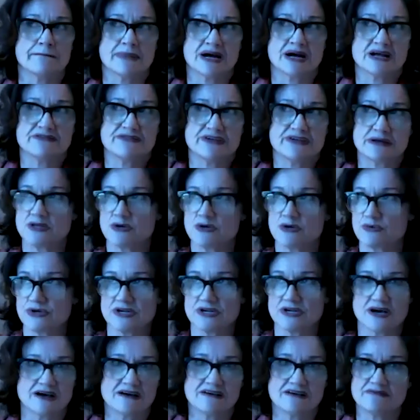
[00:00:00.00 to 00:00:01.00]
My family
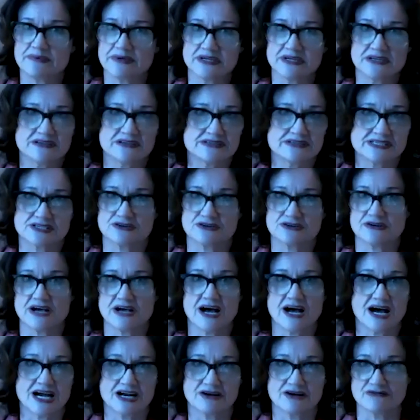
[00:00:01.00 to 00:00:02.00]
would not have been considered
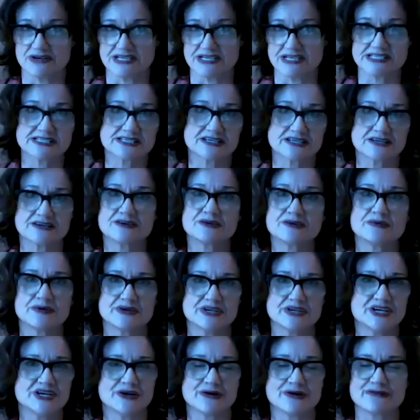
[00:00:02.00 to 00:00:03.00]
a high risk,
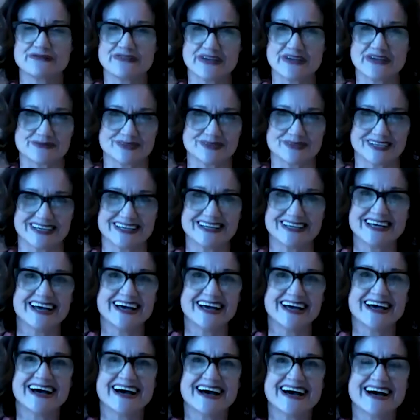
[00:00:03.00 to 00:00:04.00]
family.
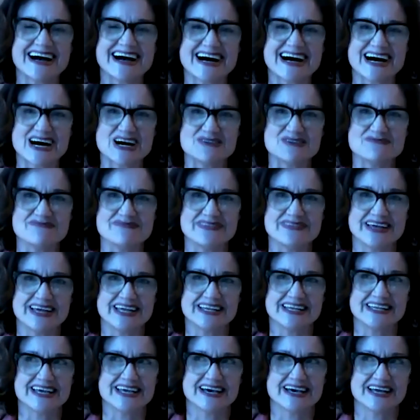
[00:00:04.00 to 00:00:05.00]
And
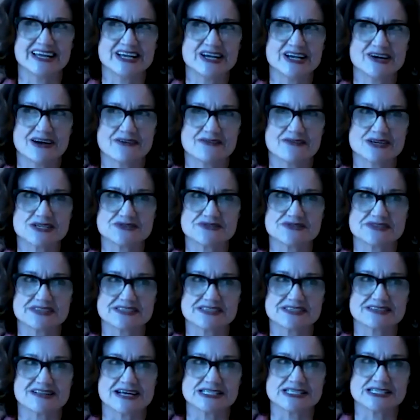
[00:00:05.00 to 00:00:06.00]
yet here I was with
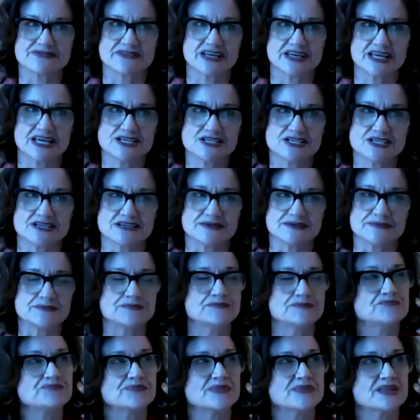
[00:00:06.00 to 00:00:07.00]
this
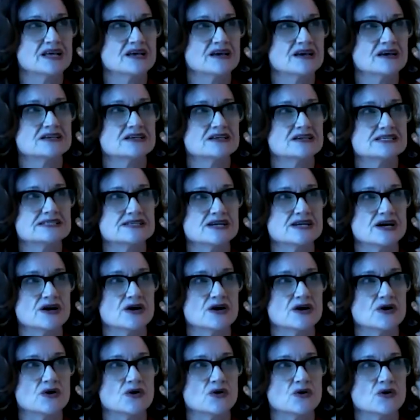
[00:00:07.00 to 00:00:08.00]
classification.
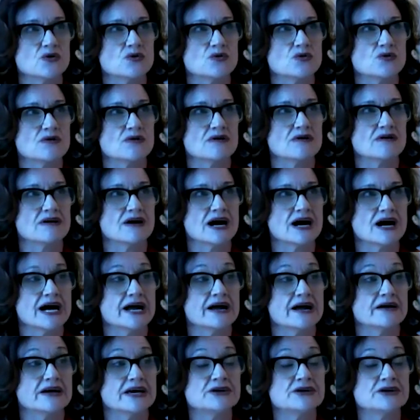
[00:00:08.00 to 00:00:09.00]
So
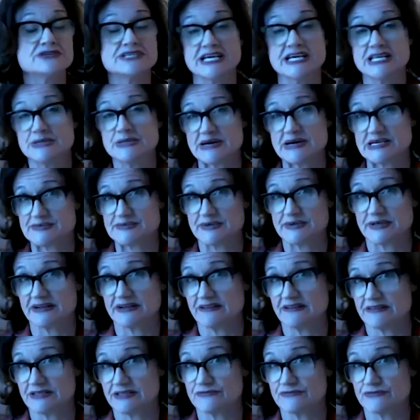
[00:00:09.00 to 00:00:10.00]
I entertained the
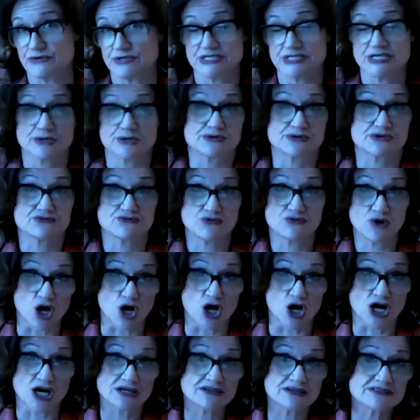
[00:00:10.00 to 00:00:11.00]
possibility that the Vorteg was
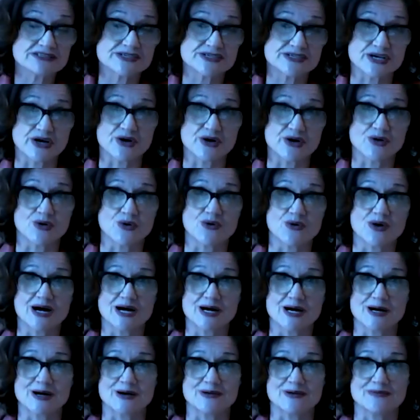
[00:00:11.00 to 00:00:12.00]
wrong. So
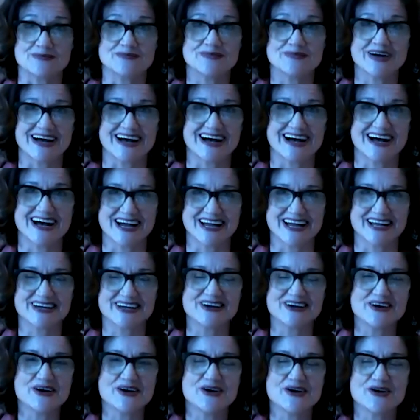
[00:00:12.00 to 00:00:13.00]

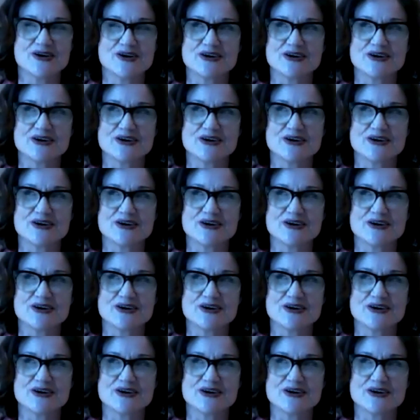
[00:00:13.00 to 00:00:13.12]
I